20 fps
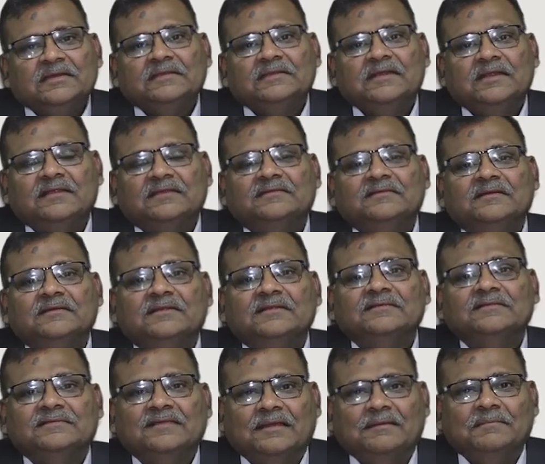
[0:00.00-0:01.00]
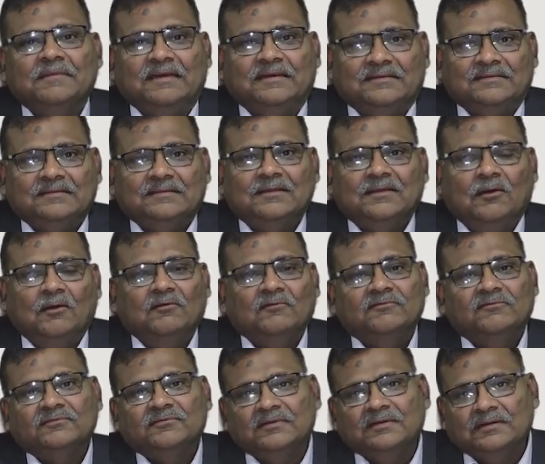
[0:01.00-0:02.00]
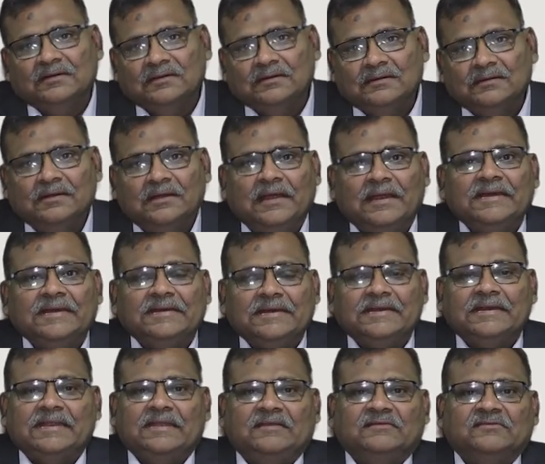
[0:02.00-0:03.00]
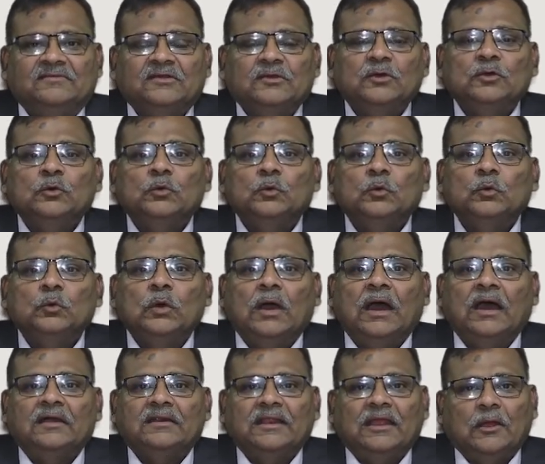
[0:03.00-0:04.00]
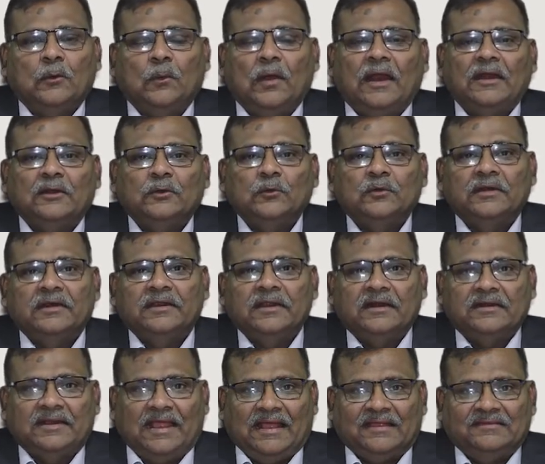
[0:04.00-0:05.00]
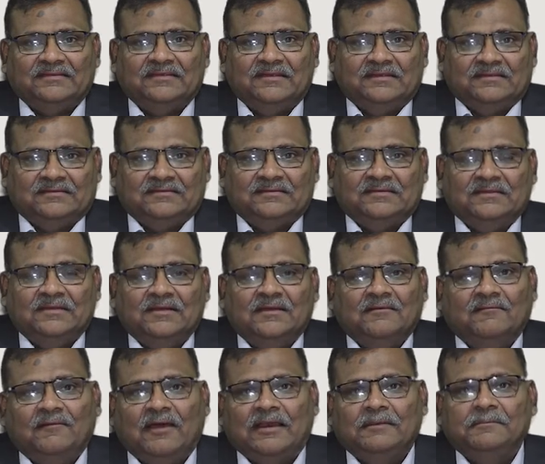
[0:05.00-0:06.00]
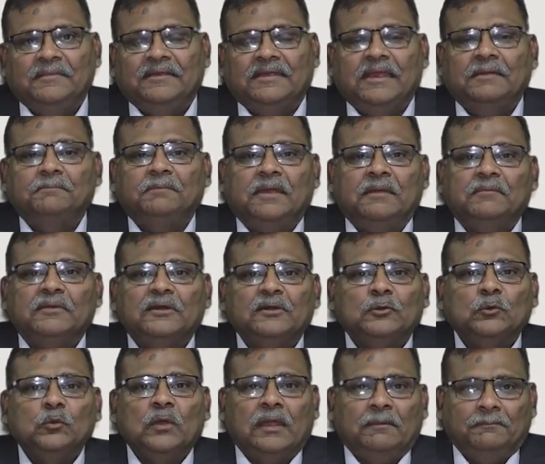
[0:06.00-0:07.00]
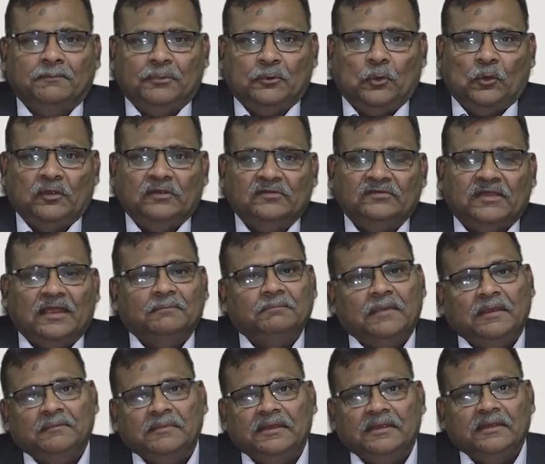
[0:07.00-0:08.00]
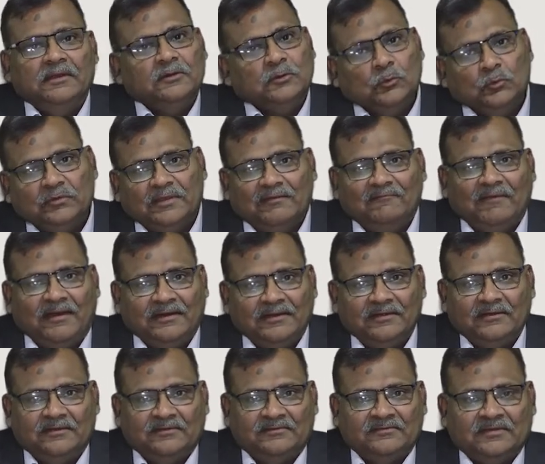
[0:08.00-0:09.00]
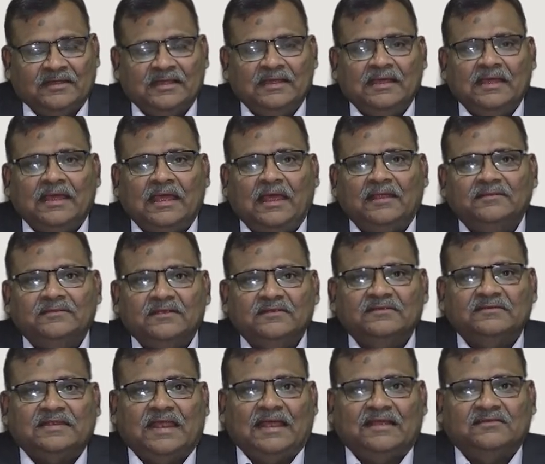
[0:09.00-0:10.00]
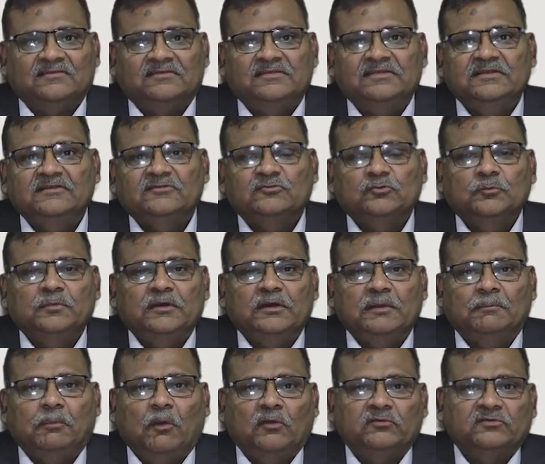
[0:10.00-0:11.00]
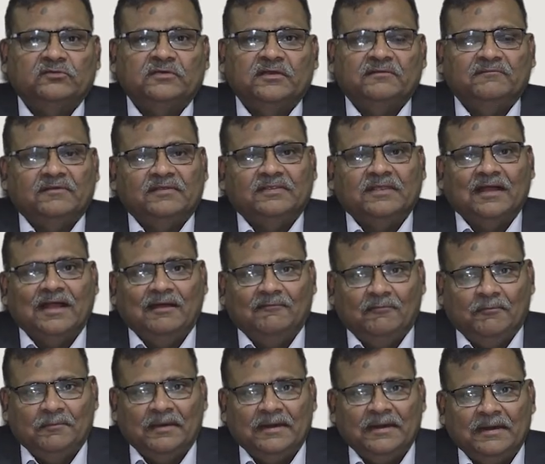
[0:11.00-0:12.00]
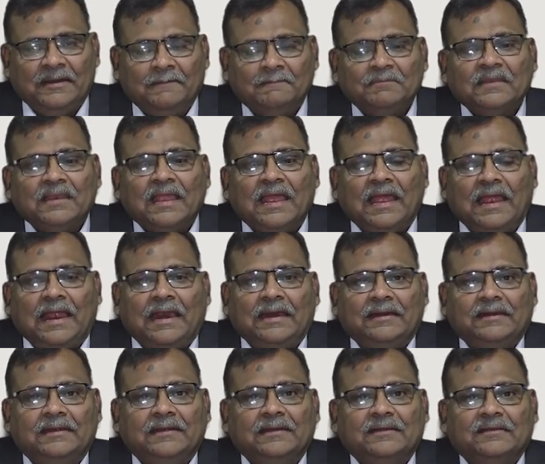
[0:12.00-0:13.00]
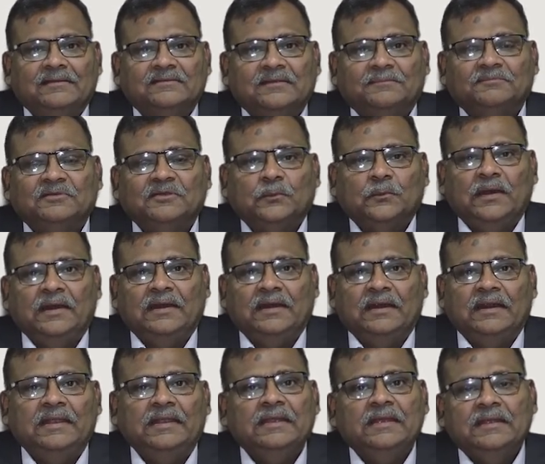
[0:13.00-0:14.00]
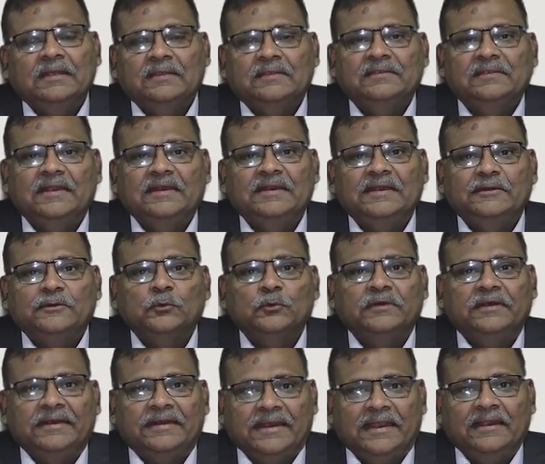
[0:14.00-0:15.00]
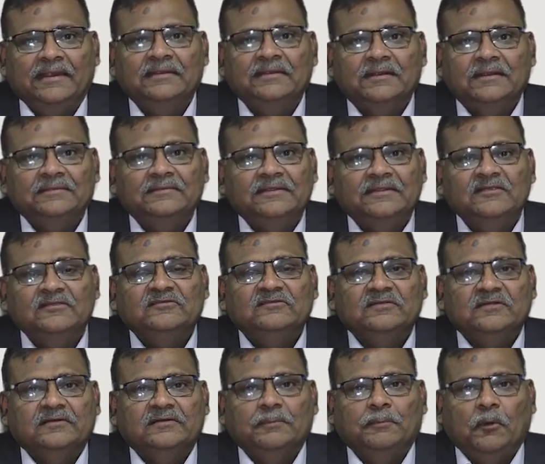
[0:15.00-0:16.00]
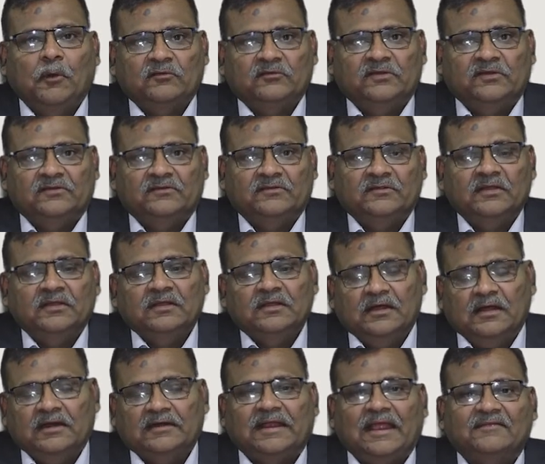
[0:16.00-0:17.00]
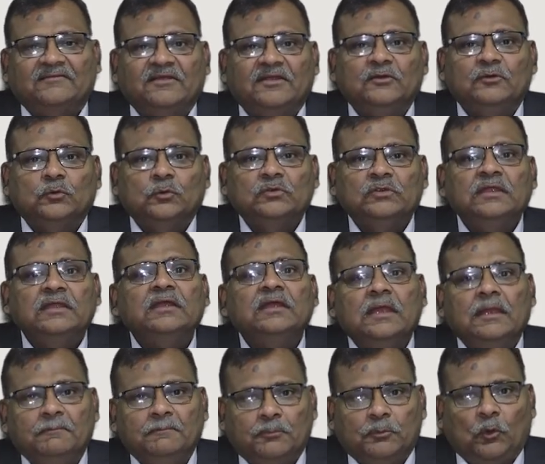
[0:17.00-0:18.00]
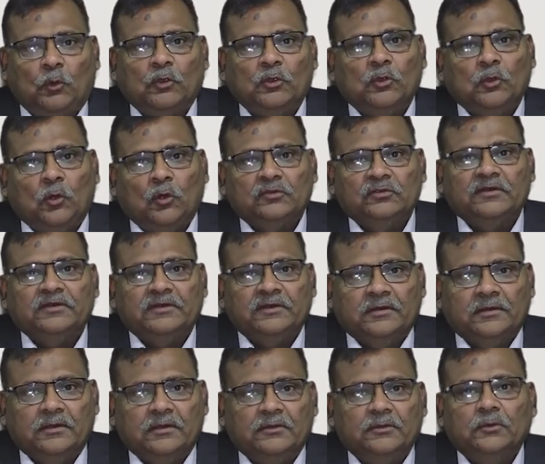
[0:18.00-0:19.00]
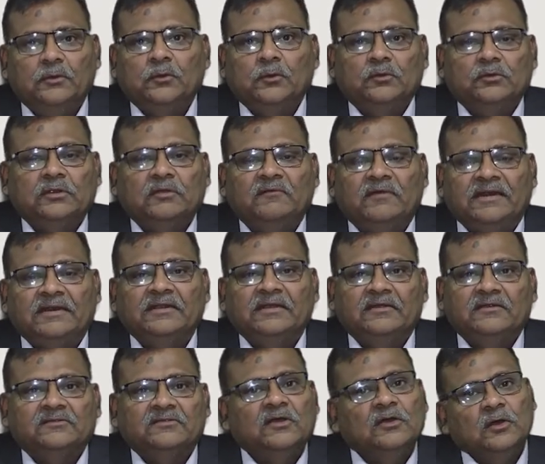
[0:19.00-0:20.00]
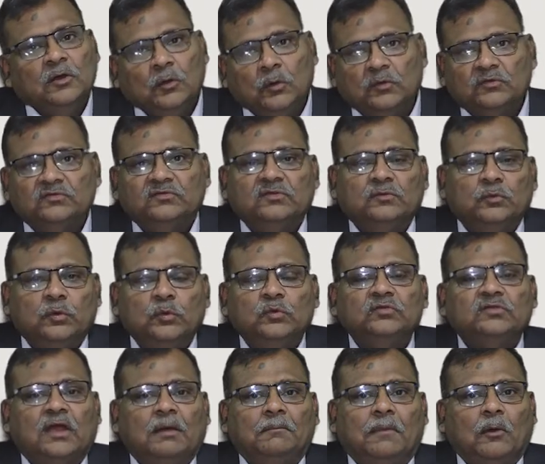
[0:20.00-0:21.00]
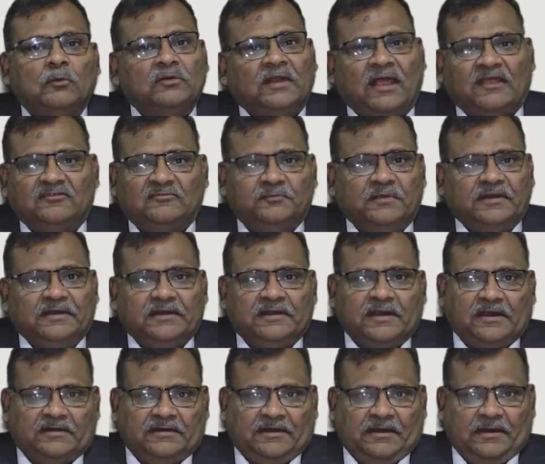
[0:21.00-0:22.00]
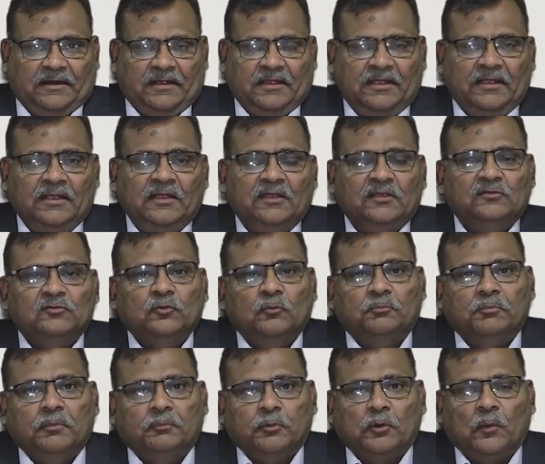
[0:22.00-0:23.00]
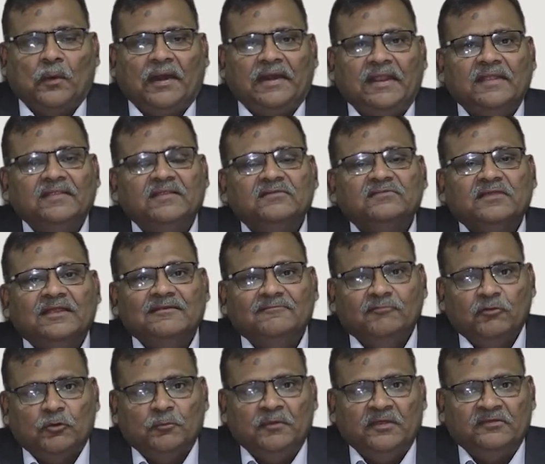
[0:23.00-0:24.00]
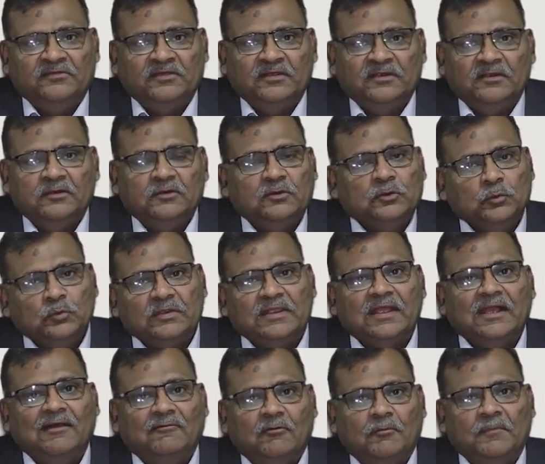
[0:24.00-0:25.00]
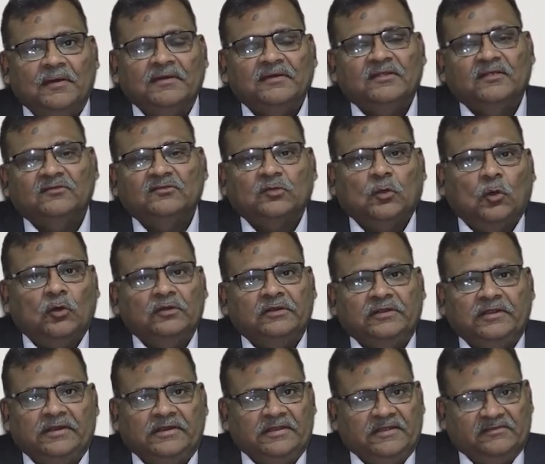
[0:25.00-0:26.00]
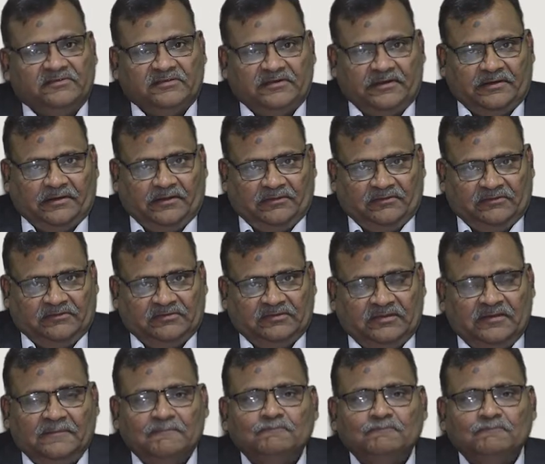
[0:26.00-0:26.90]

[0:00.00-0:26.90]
There are certain segments of entities who are required to deduct taxes while making payment to employees and maybe to their vendors, and this tax needs to be deposited with the government, and subsequently they need to detail these deposits attaching to the employee or the the vendors whose amount has been deducted. So providing this information to the government is called TDS returns.